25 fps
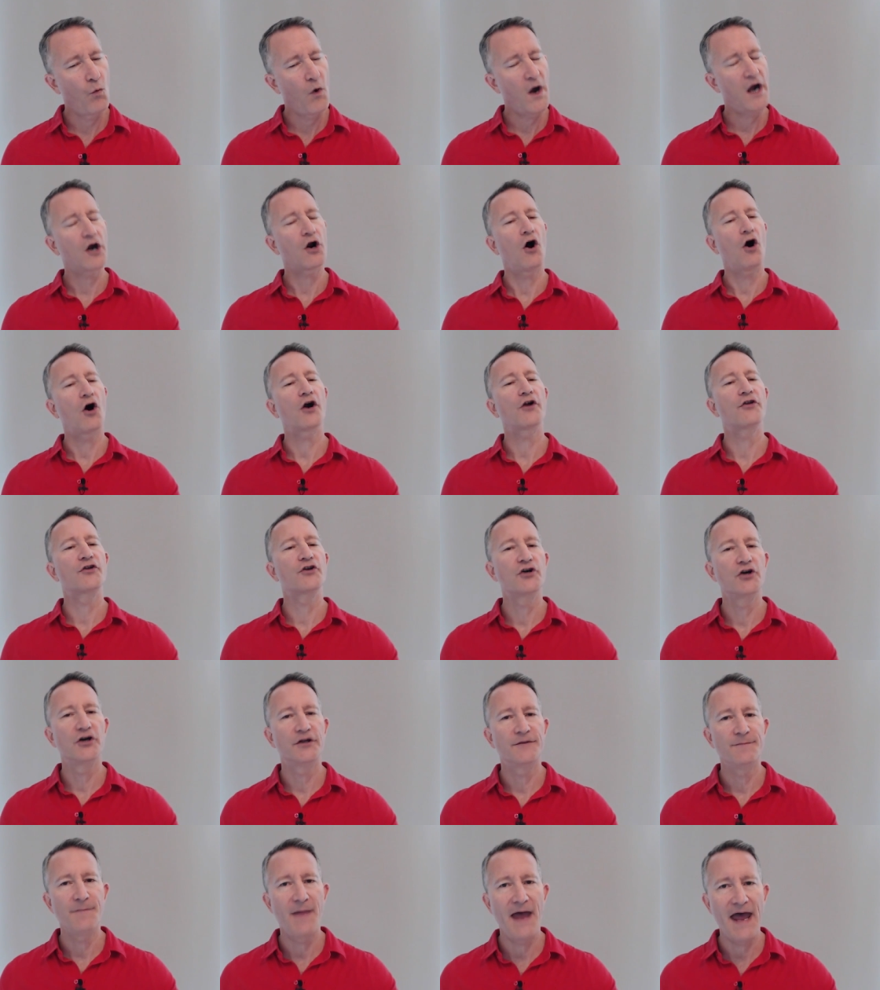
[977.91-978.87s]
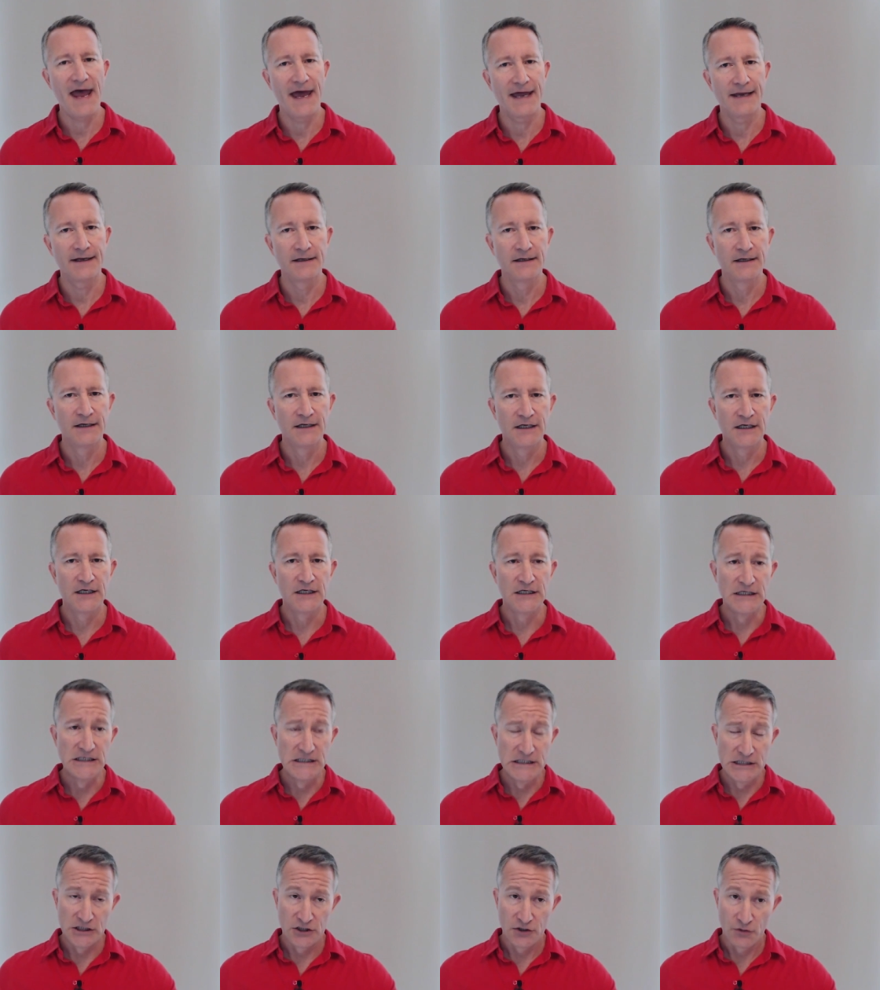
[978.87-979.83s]
Where are the good men?
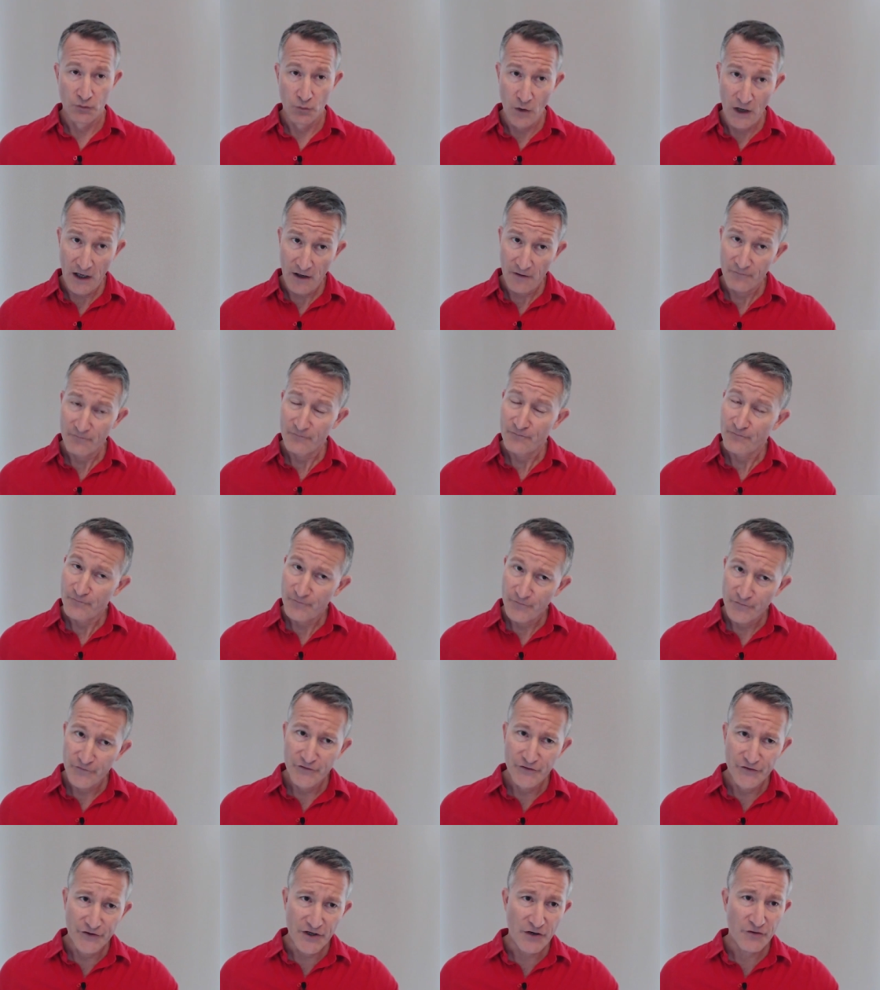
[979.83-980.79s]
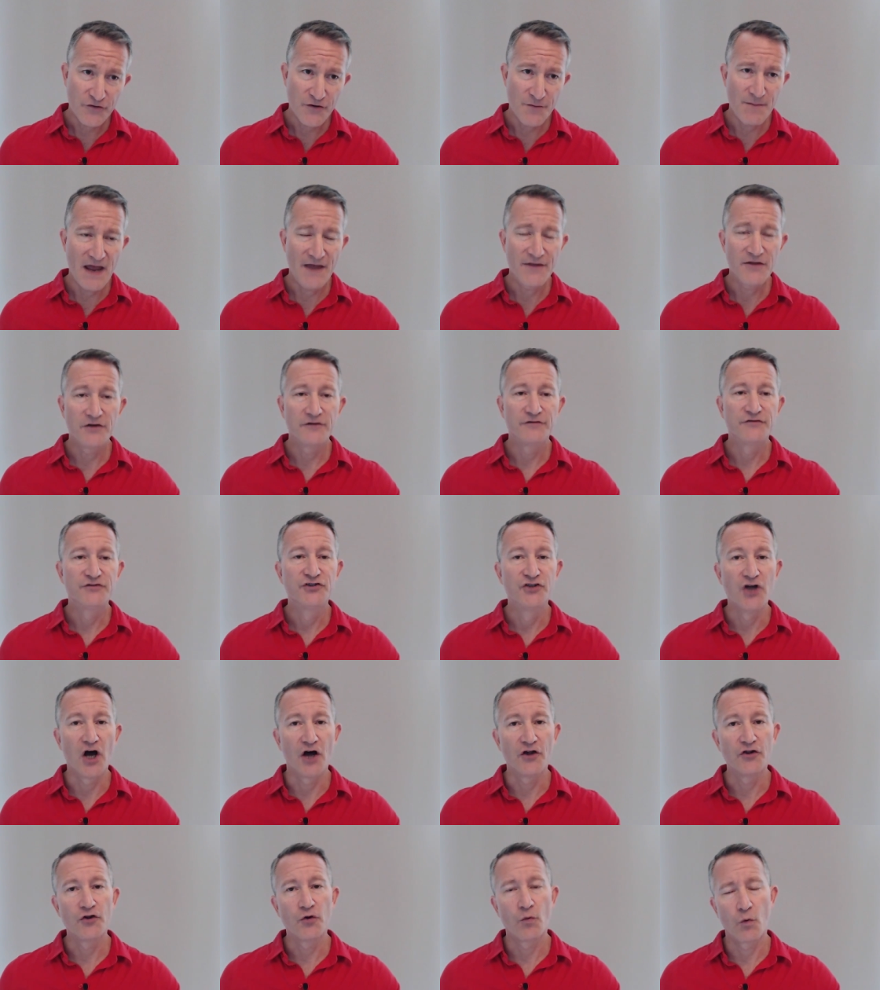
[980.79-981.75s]
Well, they're the men that
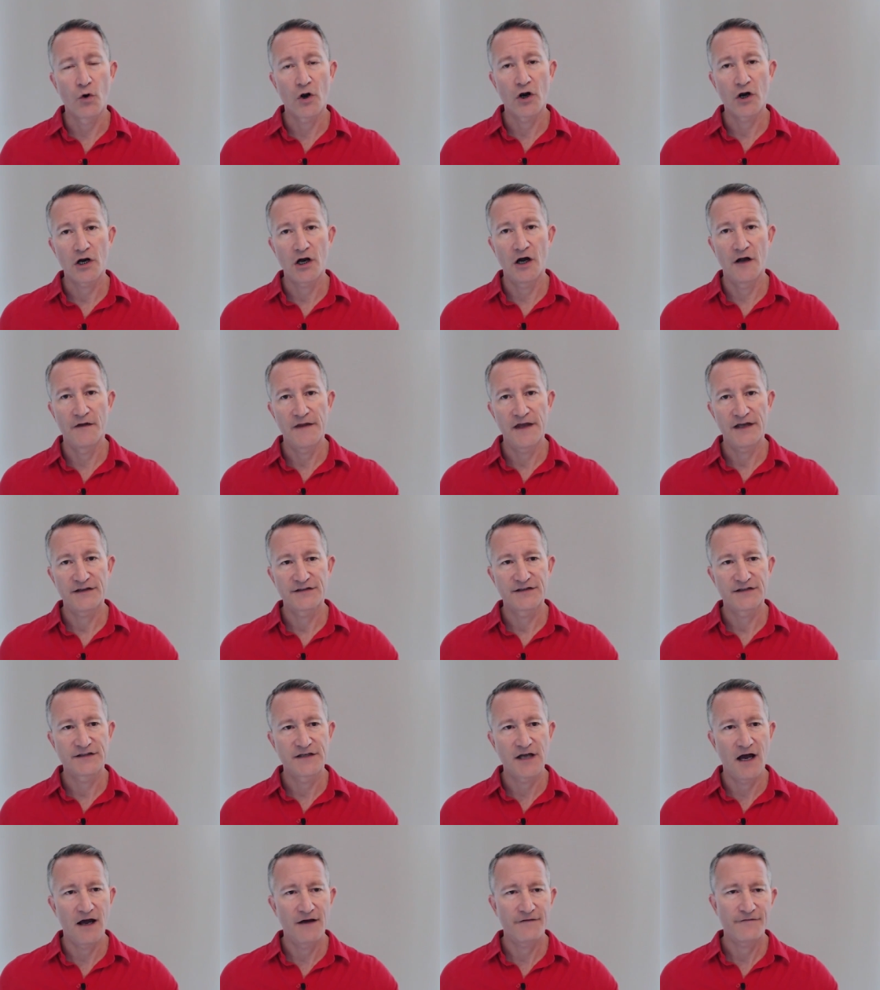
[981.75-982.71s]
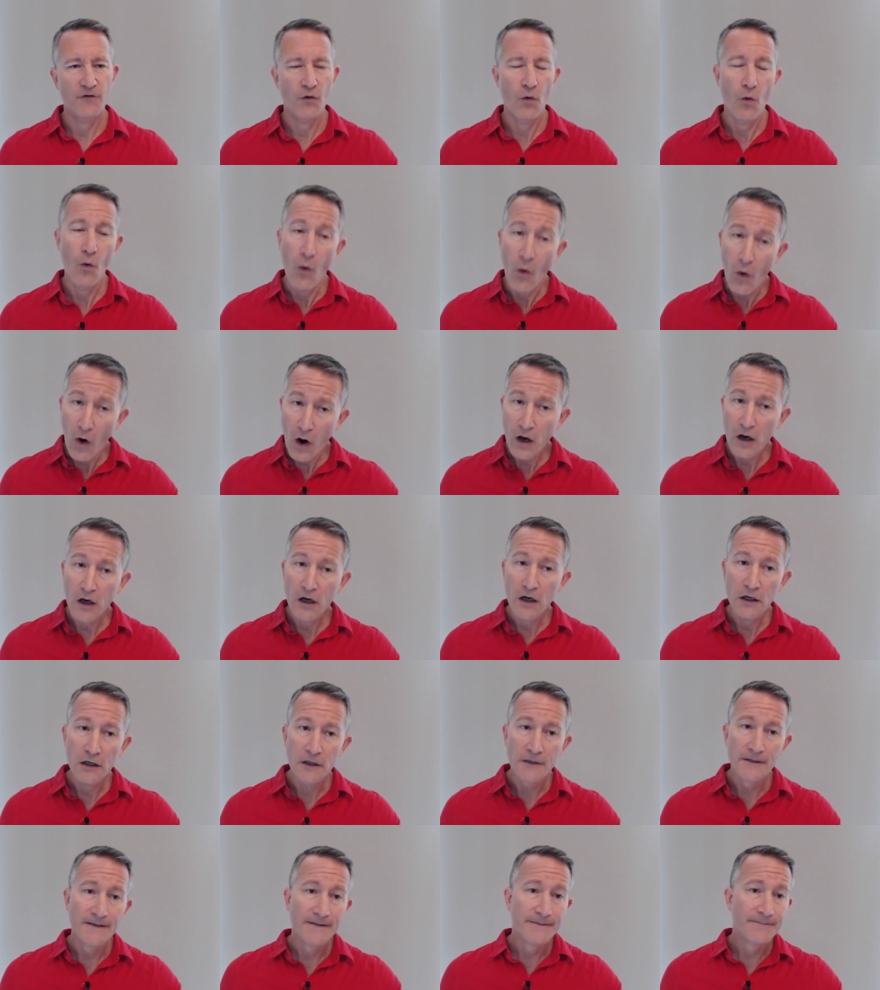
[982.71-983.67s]
have done the work on this stuff,
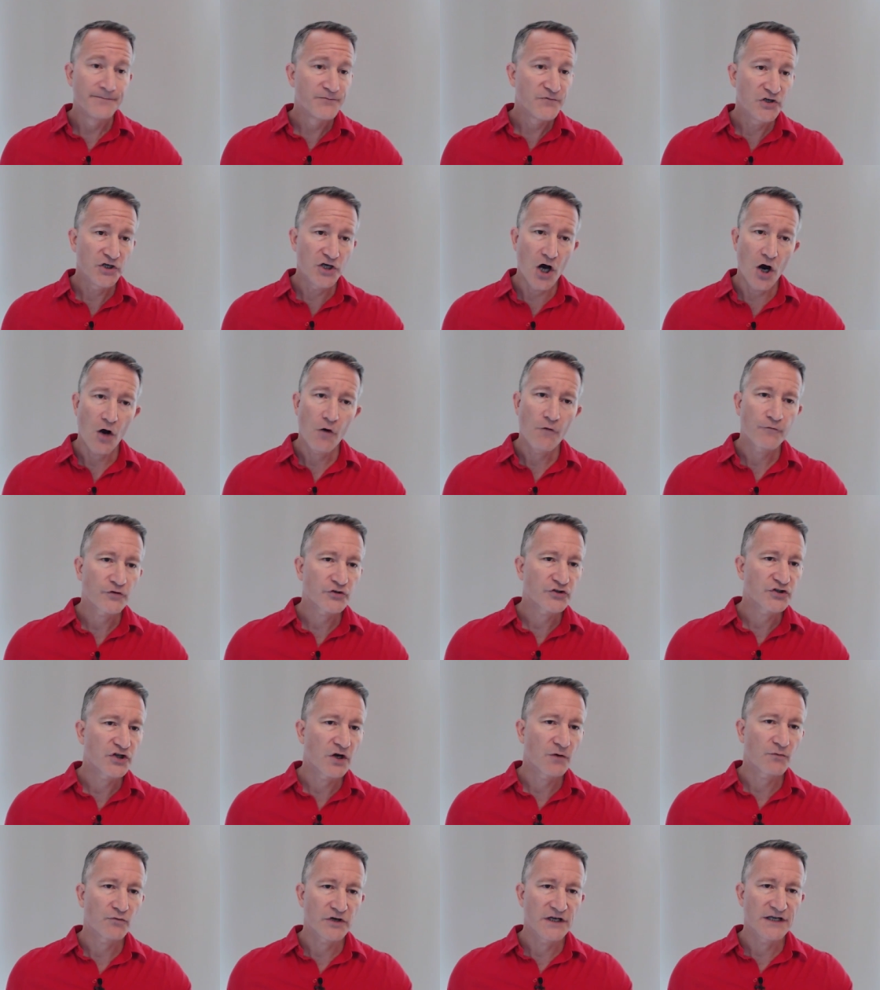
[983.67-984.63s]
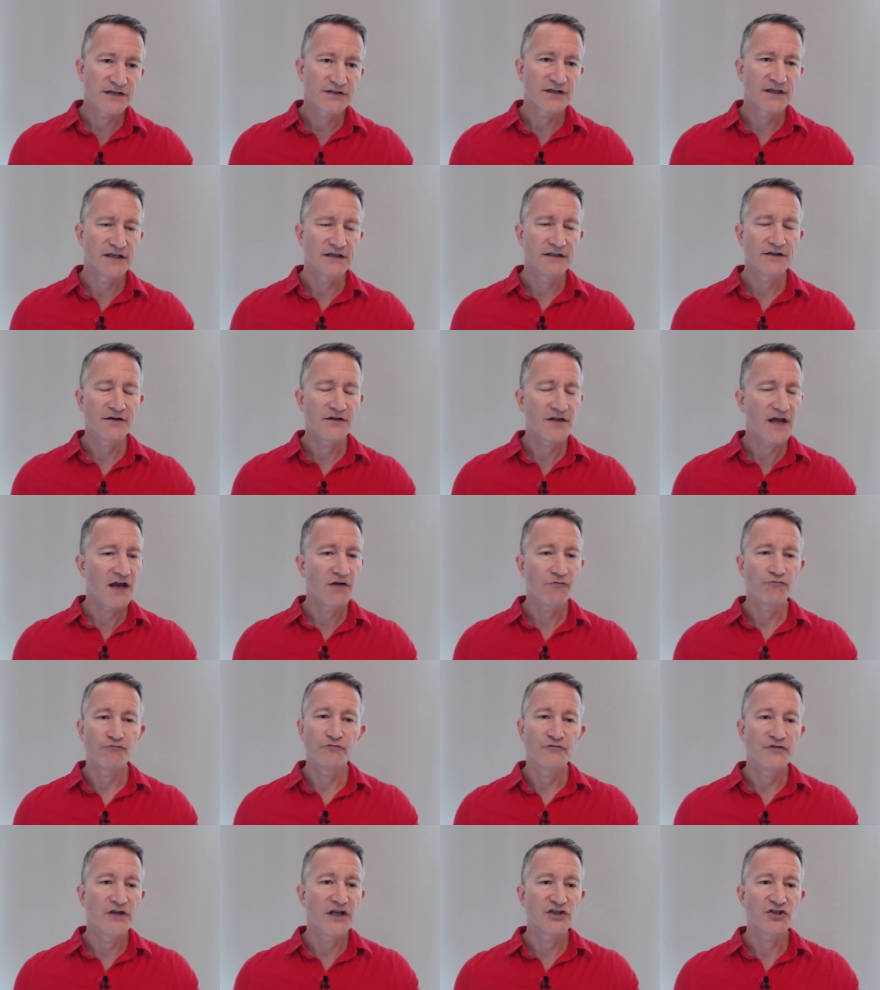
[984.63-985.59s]
or, for some reason,
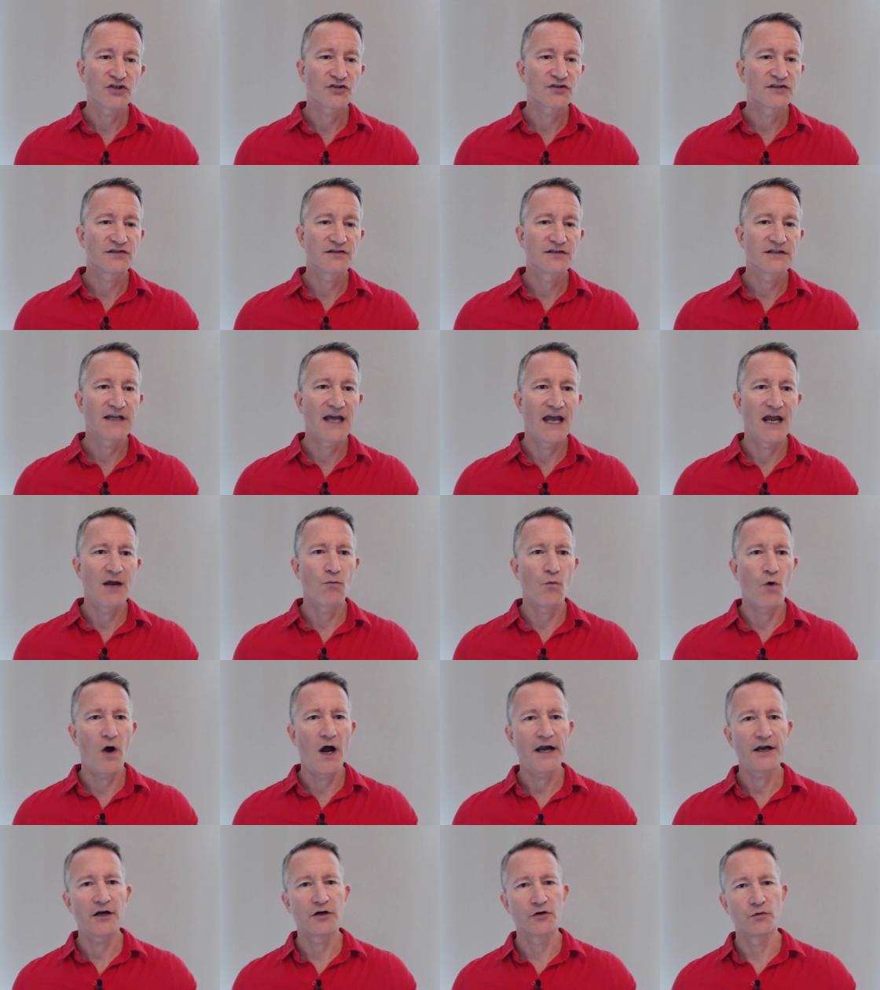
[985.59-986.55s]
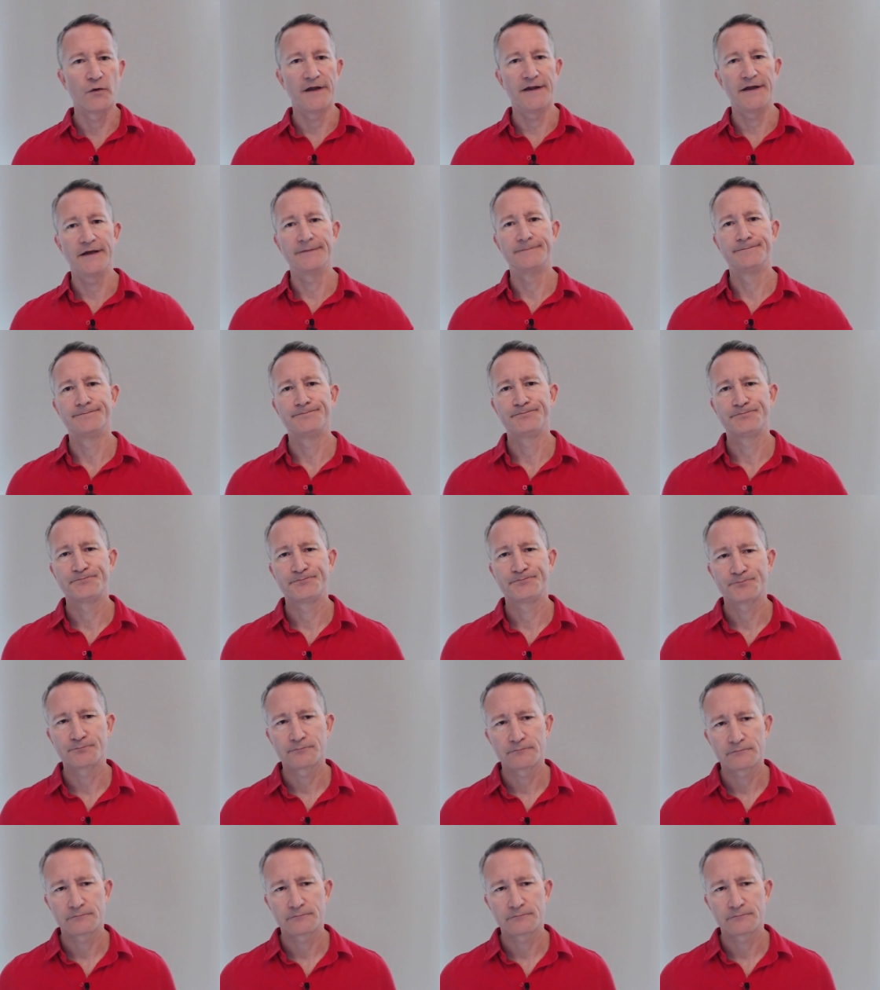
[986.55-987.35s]
they just came wired with it.